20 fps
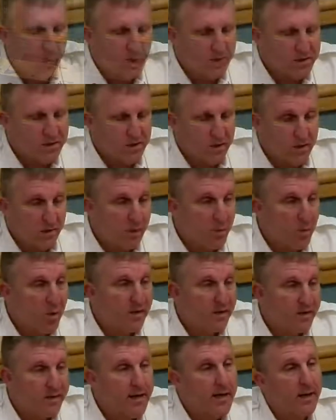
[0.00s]
what's to come
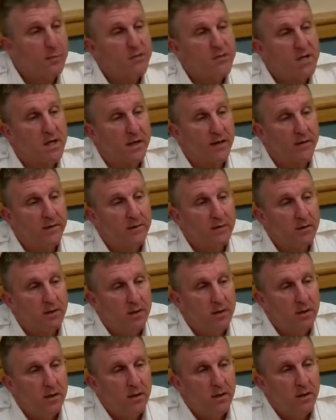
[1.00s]
on the town side,
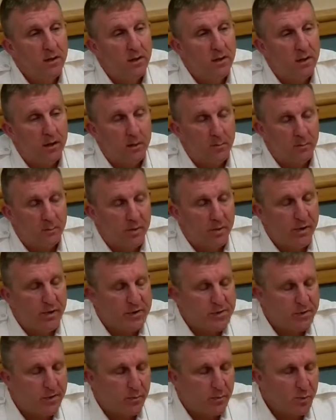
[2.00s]

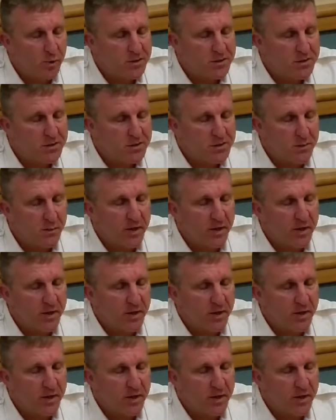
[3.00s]
because the emergency